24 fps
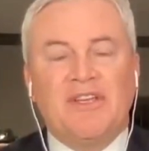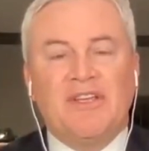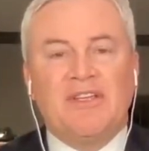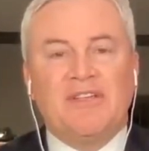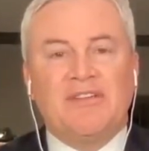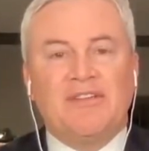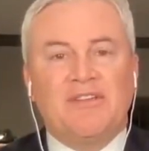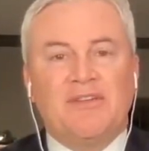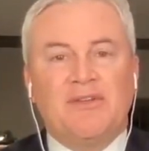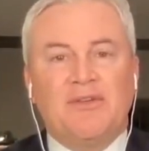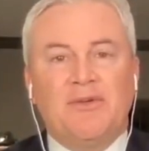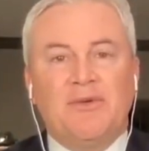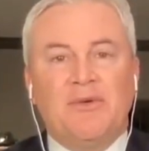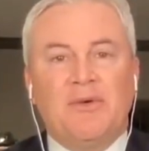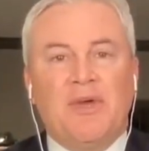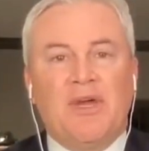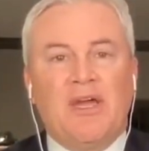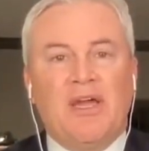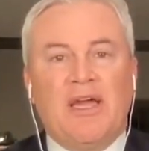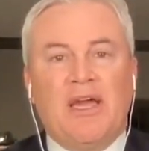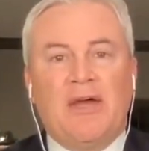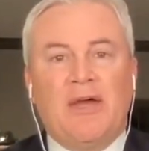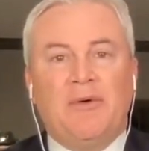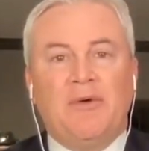to
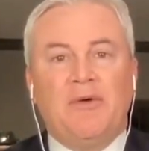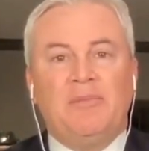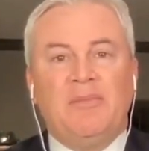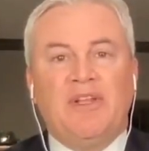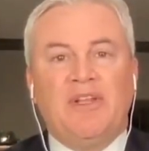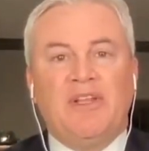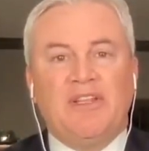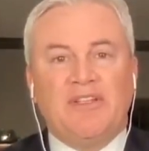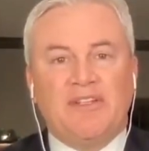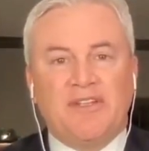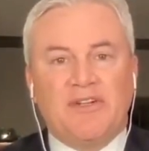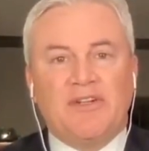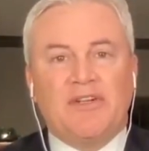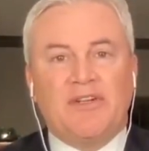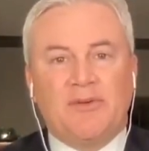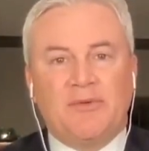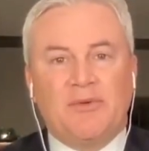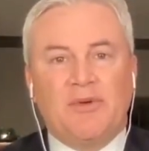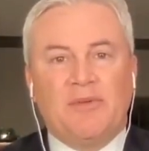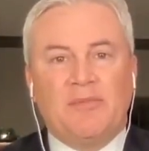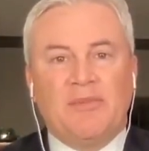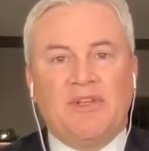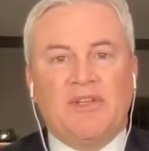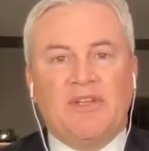our military
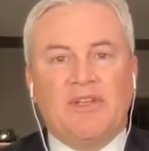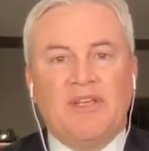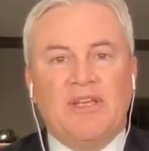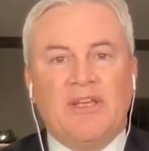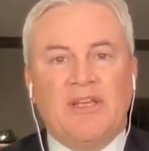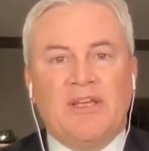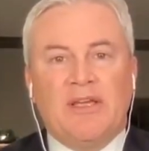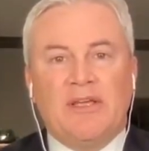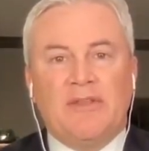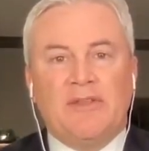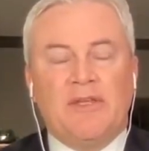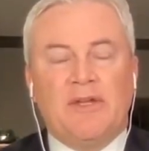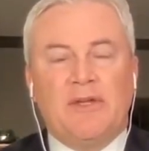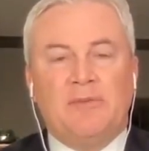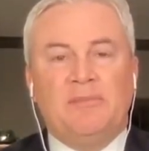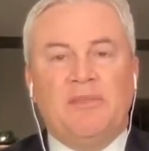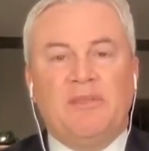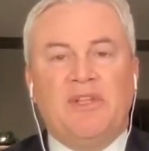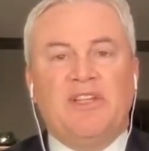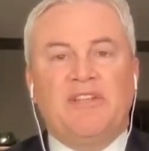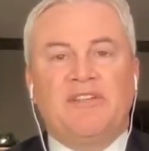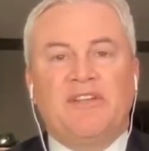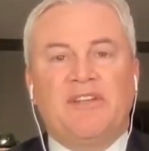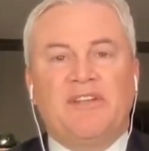equipment. The
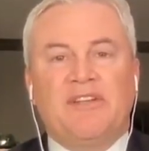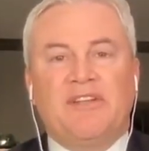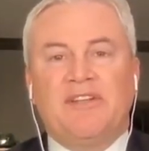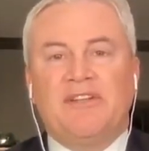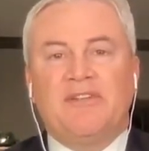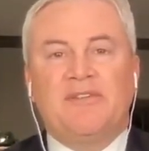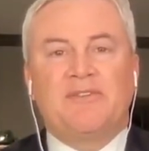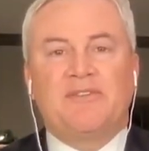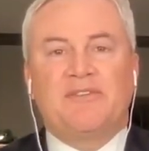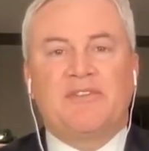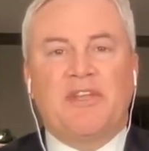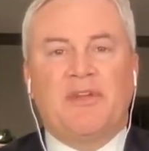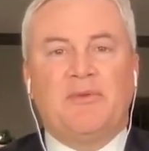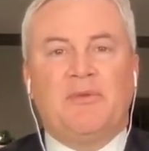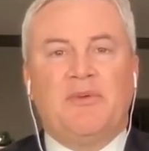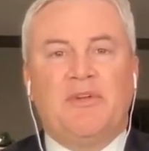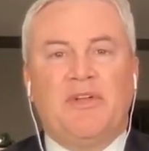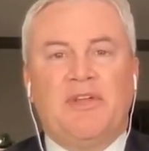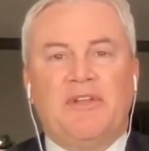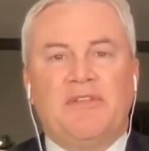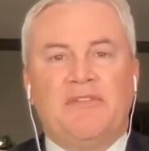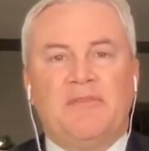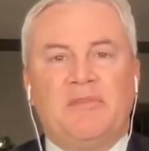military leaders will say, well, none of the